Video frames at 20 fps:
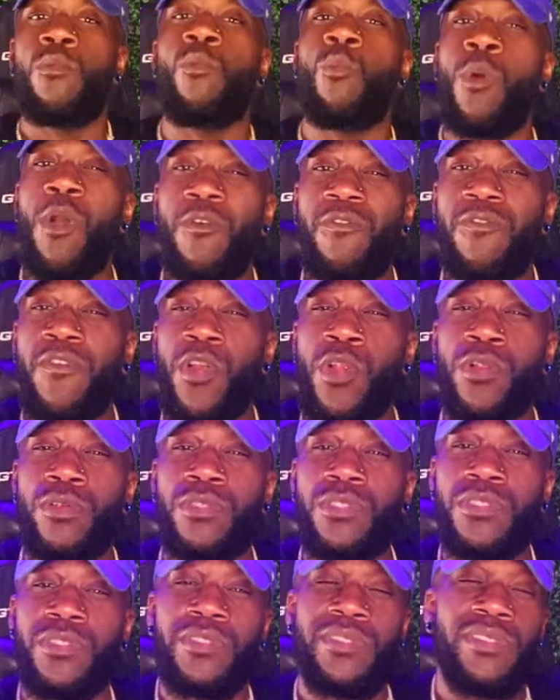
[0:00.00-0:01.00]
Well,
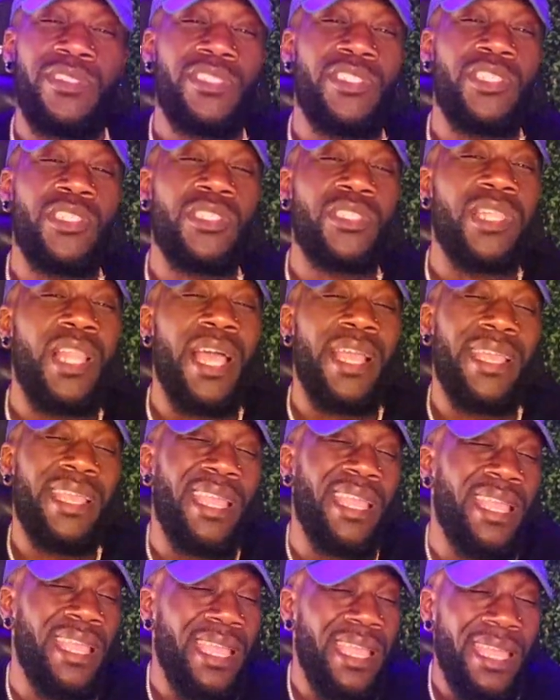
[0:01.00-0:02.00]
first, just like
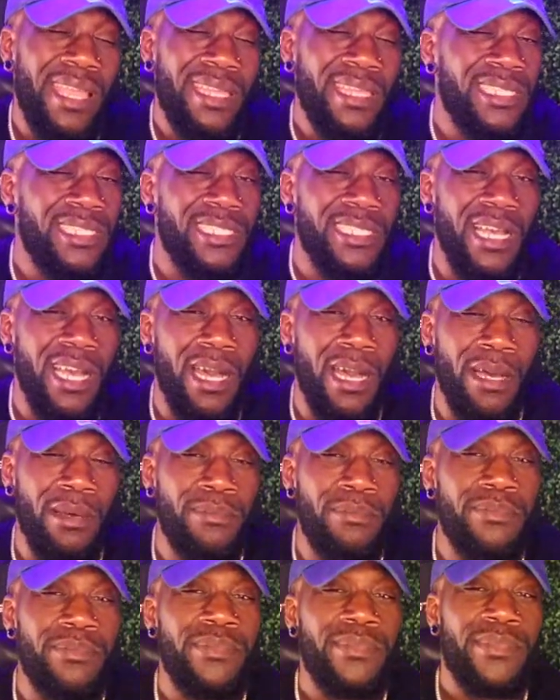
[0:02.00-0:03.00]
any job,
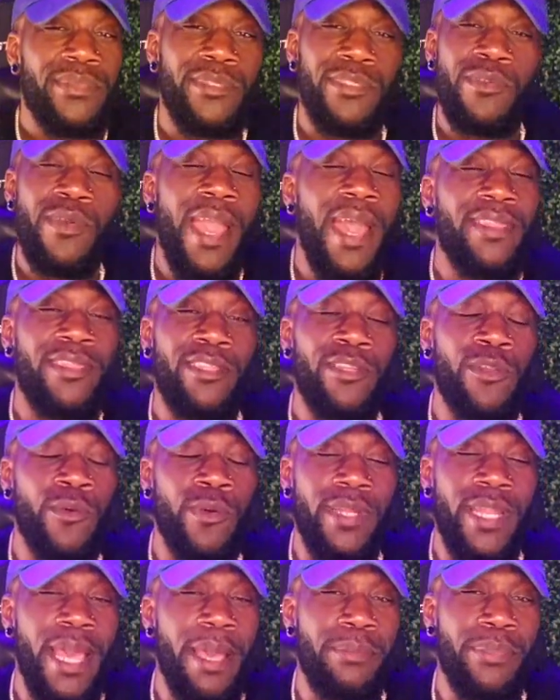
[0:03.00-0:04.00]
you have to do
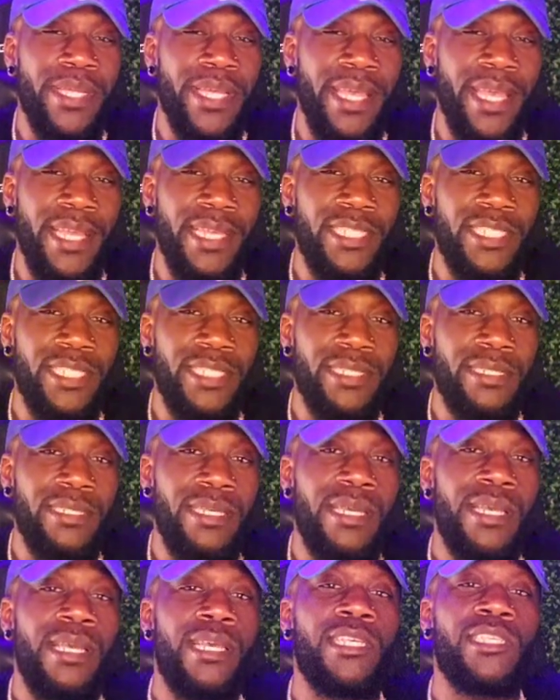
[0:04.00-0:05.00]
an application.
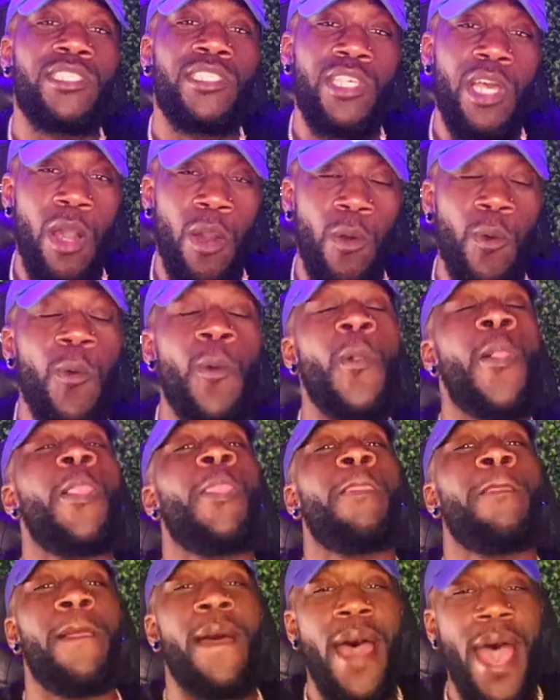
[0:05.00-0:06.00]
So
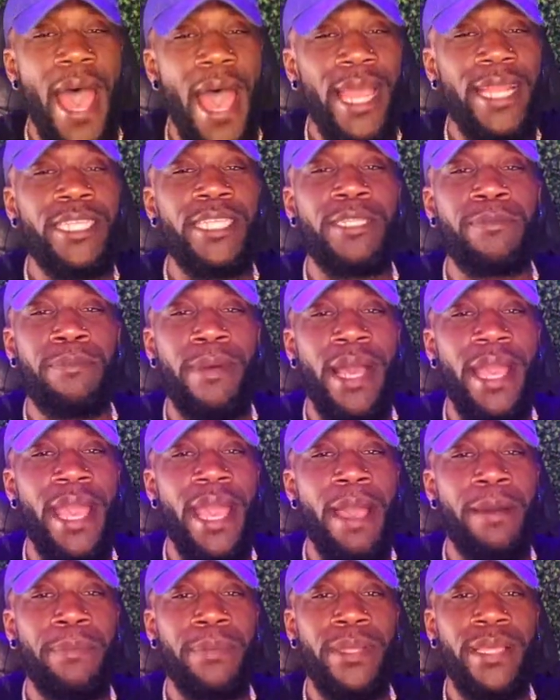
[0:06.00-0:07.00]
I did my
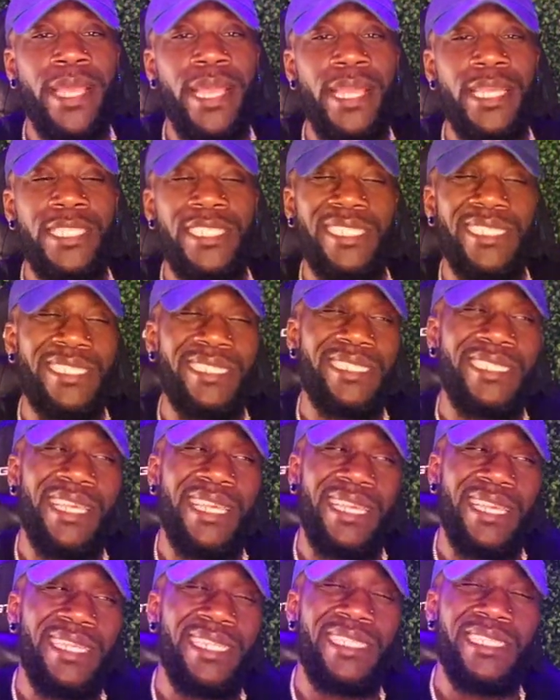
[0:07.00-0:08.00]
application
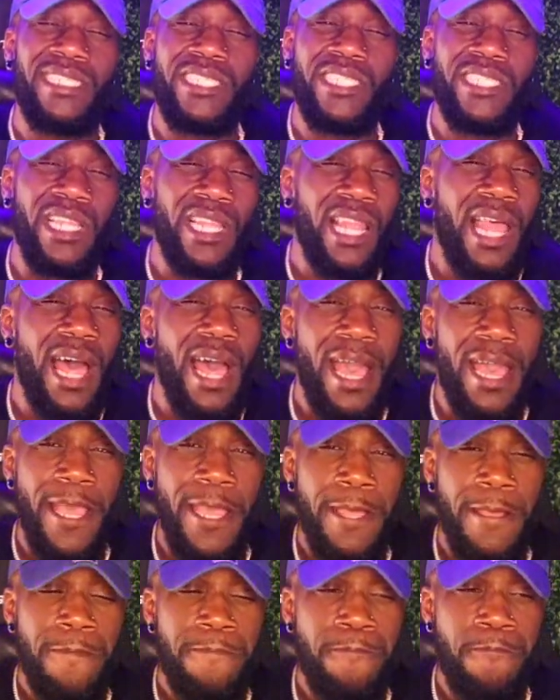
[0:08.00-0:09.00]
in
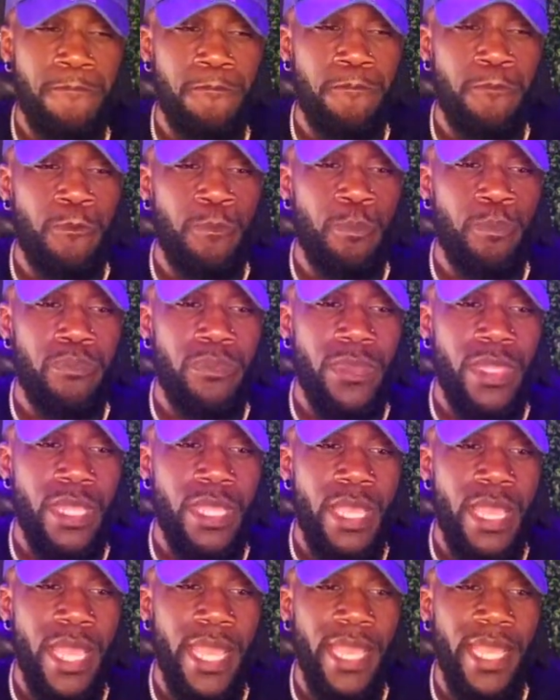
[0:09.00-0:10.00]
July,
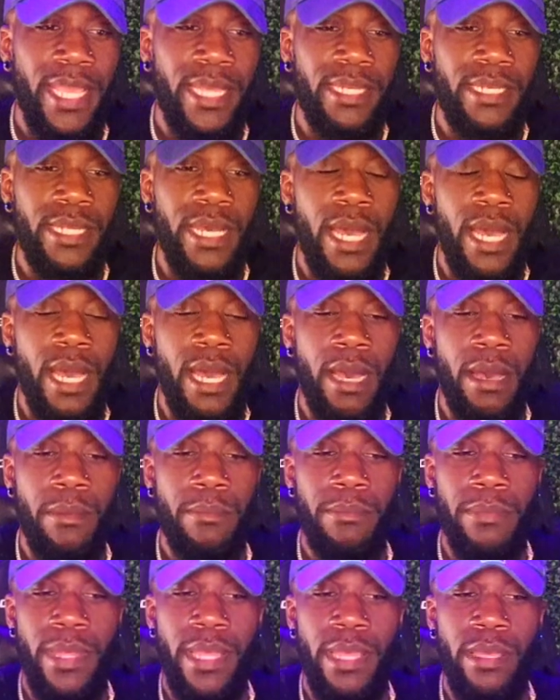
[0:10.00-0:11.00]

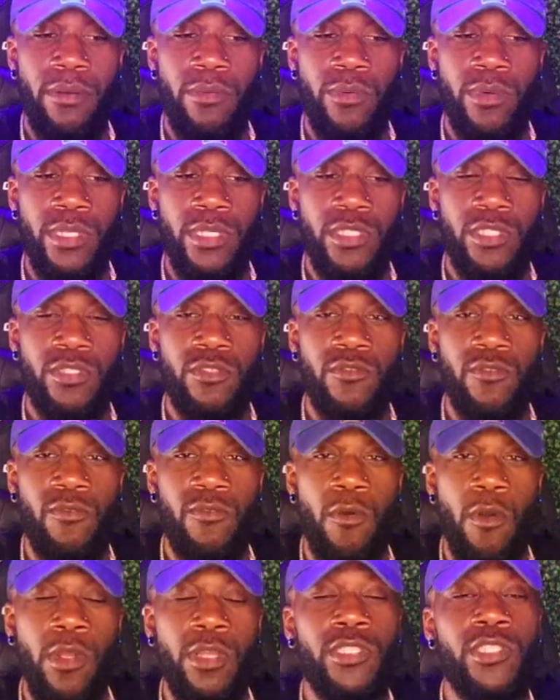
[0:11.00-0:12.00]
and it was
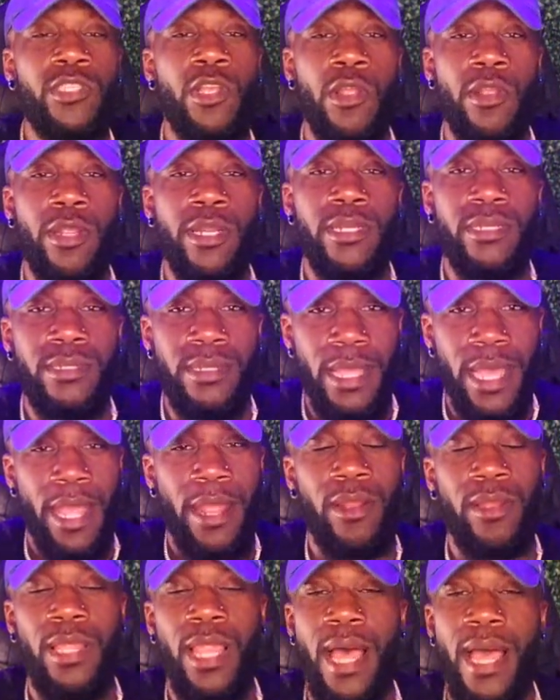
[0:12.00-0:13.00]
for a certain
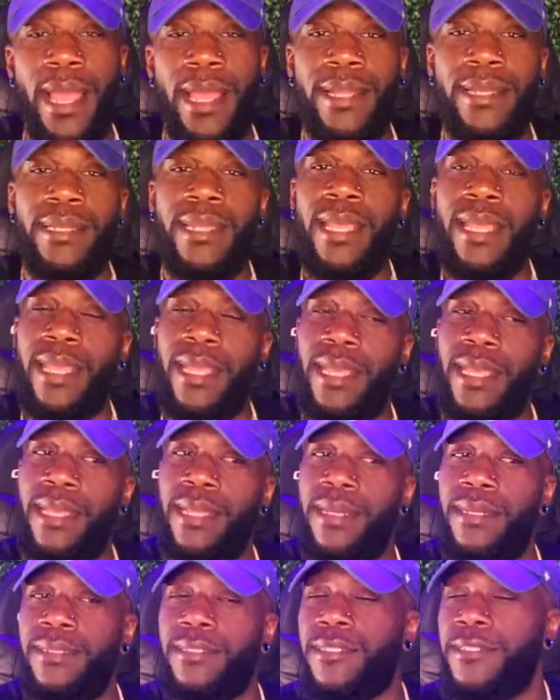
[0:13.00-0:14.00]
airline,
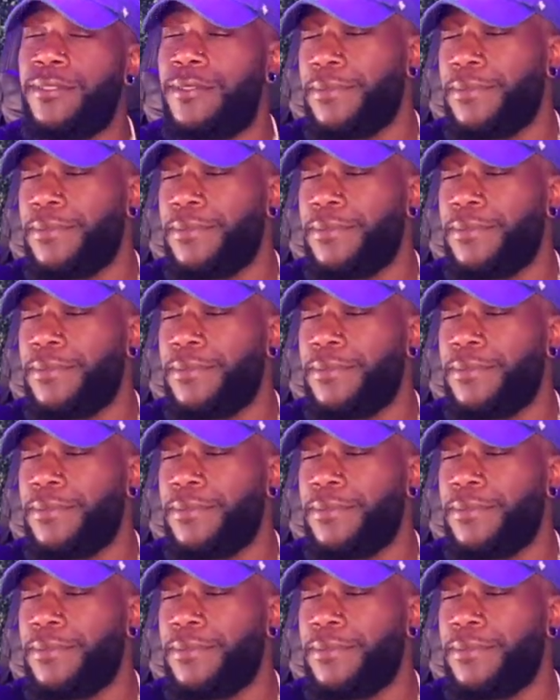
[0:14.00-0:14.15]
and